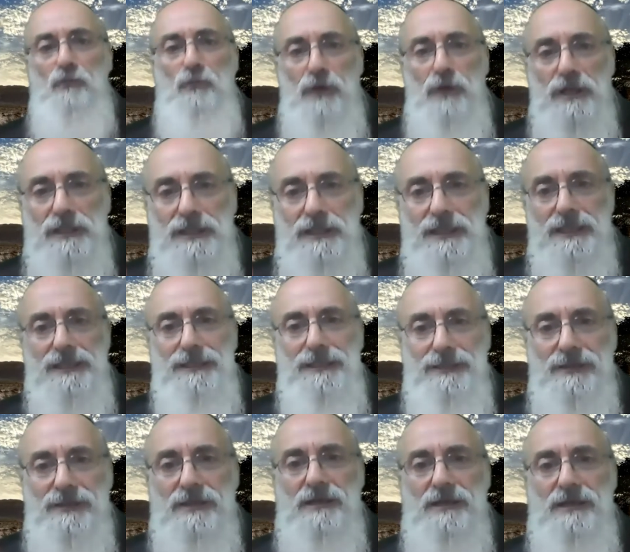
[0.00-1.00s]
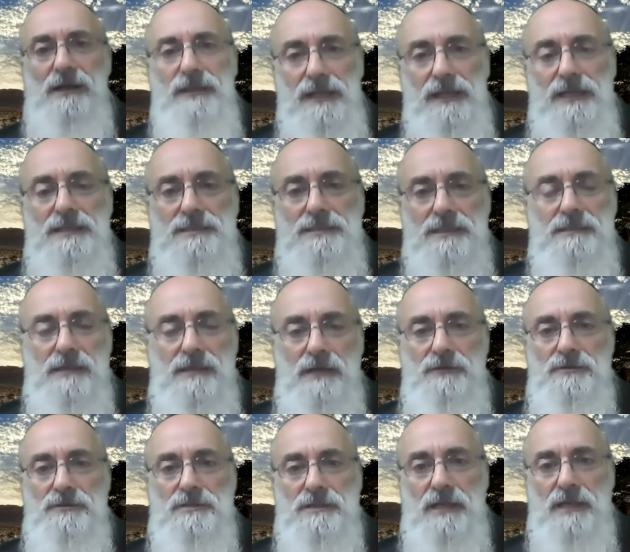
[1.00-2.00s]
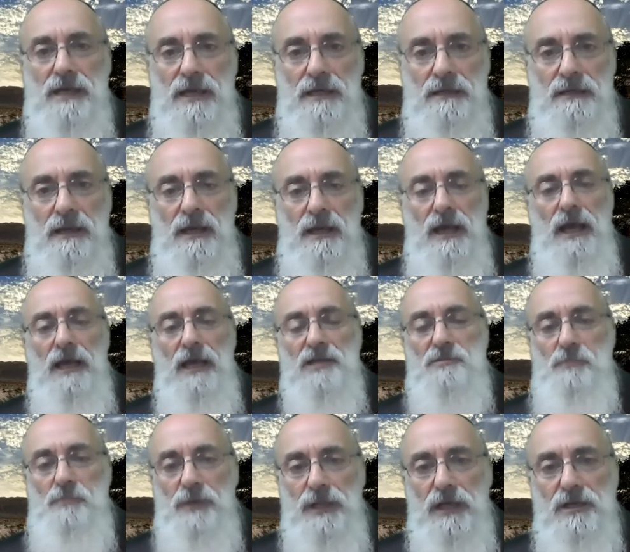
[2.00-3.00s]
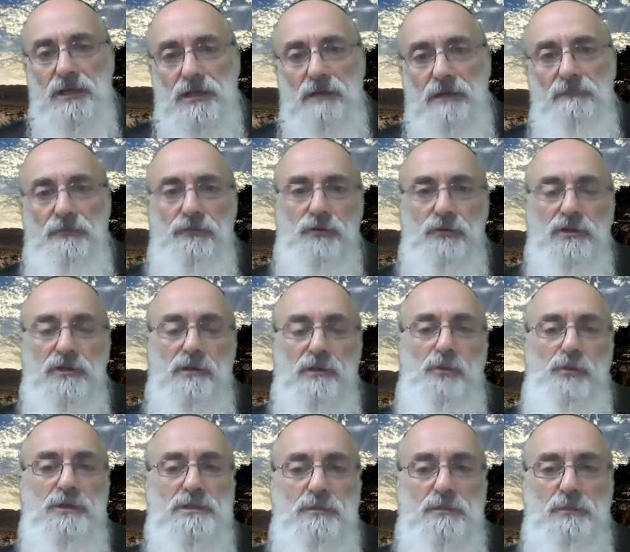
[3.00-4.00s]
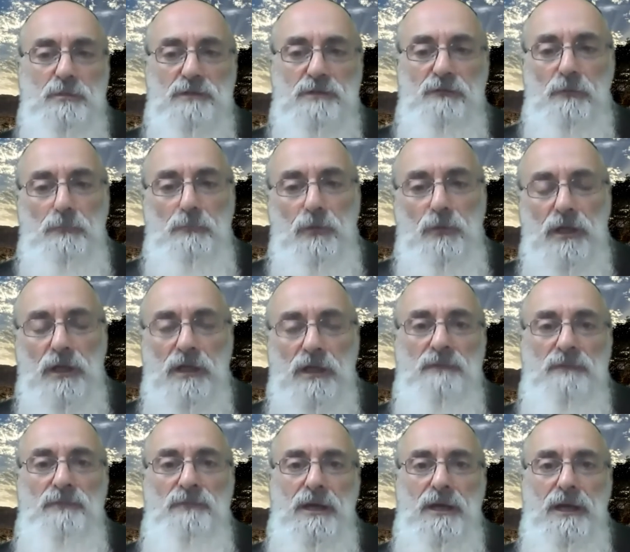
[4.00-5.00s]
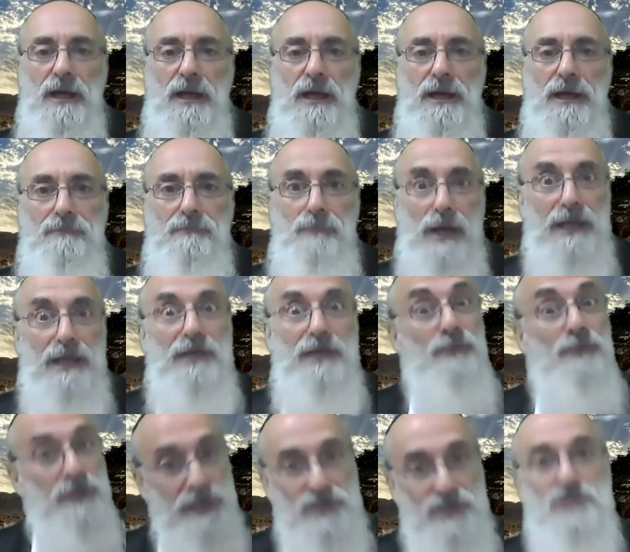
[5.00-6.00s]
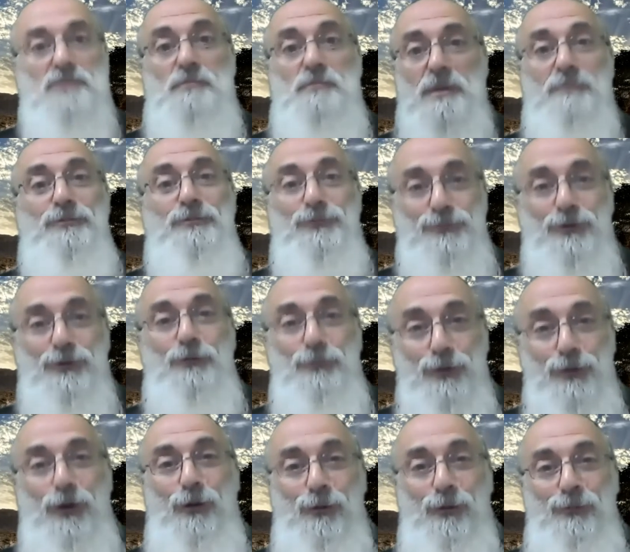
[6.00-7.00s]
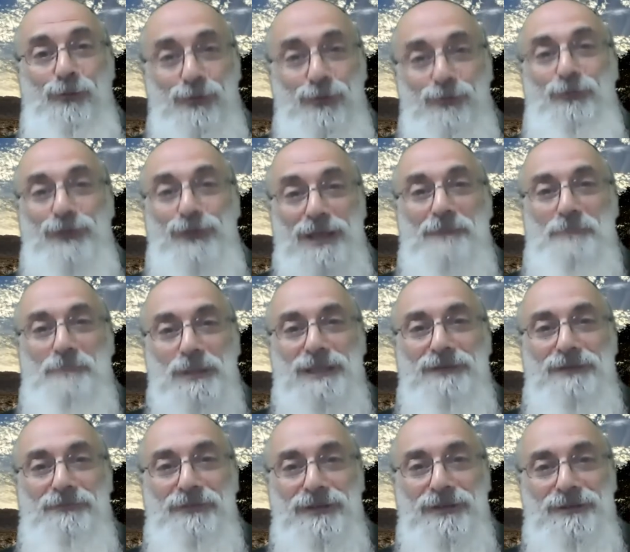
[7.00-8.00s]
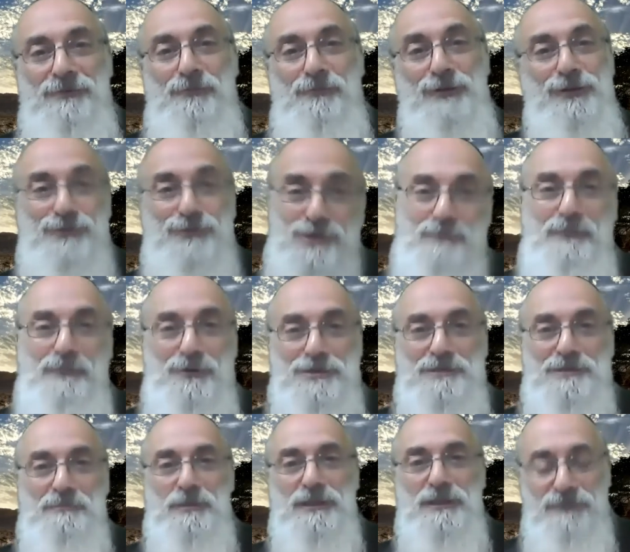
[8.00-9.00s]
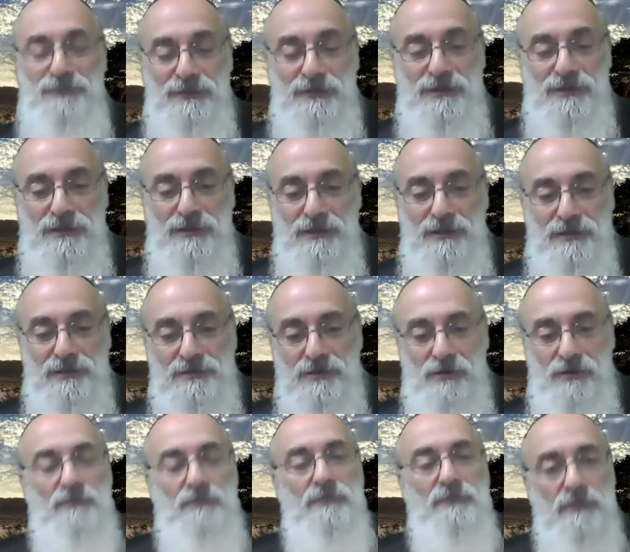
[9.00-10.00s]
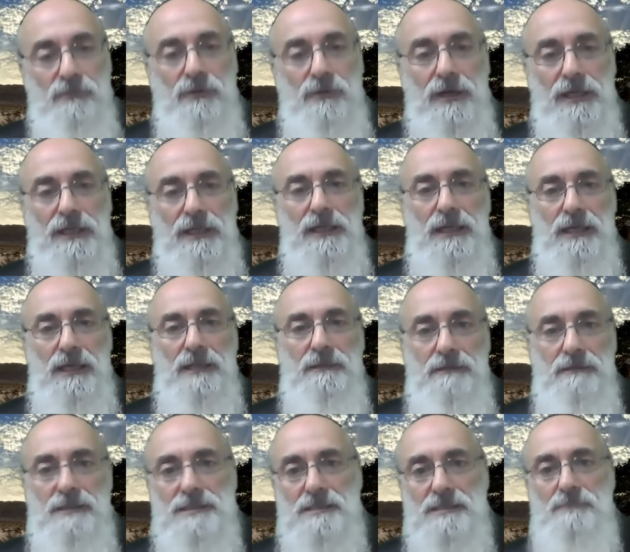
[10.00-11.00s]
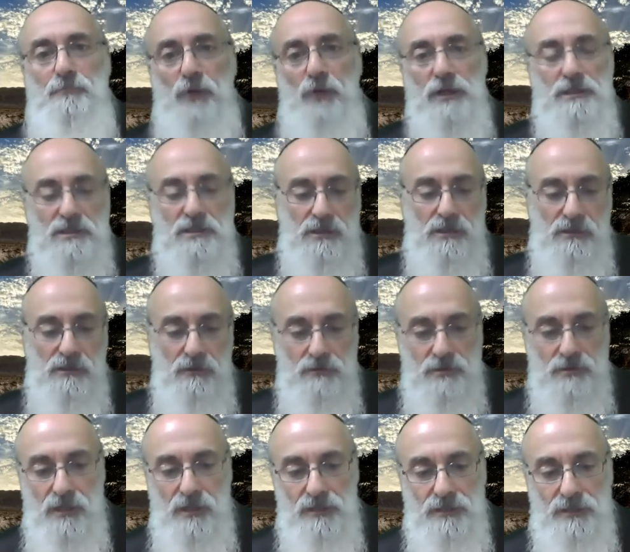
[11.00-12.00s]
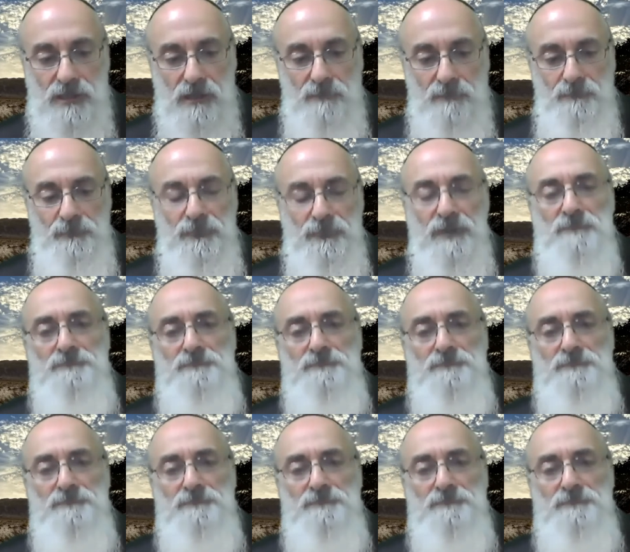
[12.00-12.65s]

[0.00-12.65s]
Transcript: really clear-cut, easy-to-understand explanation of thirteen principles of Emunah, and many religious people don't know what they believe in, what they're supposed to believe in. So we're going to get, this brings us close to Hashem.